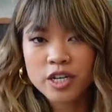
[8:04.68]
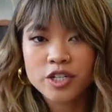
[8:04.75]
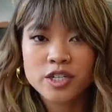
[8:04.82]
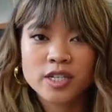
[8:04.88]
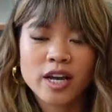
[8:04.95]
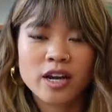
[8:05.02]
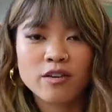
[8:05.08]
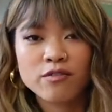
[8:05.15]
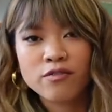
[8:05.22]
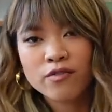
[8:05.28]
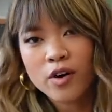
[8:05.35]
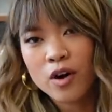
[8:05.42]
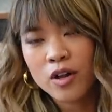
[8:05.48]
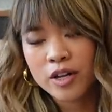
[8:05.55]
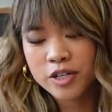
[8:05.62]
and just kind of
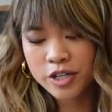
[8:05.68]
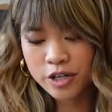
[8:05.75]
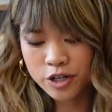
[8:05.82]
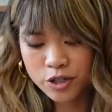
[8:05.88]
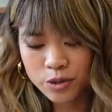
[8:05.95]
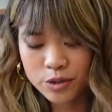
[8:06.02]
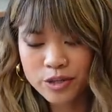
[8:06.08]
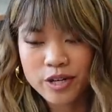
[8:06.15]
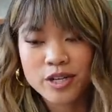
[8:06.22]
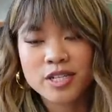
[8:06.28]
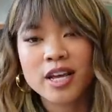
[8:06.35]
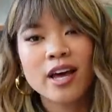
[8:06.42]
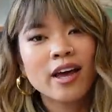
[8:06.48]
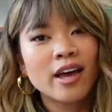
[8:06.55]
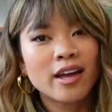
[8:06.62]
fall into your shoulders
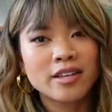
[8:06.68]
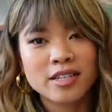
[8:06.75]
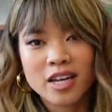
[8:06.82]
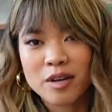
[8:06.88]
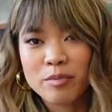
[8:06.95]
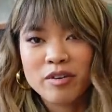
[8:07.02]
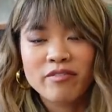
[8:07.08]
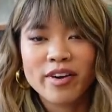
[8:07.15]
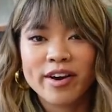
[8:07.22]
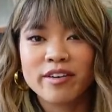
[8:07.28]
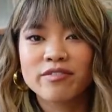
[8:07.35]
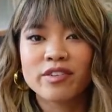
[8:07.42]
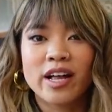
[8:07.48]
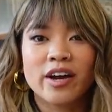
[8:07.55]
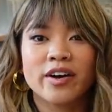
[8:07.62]
going to be very
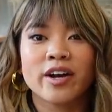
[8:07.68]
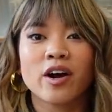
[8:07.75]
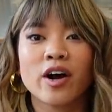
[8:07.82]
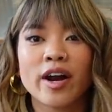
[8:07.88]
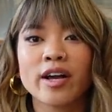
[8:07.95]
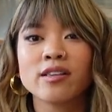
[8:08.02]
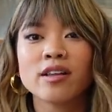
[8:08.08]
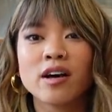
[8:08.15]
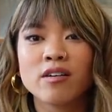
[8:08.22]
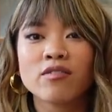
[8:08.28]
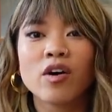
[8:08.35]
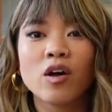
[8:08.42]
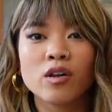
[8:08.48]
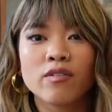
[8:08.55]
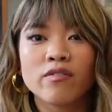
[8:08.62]
flattering on. I love
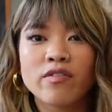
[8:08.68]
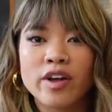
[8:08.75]
all of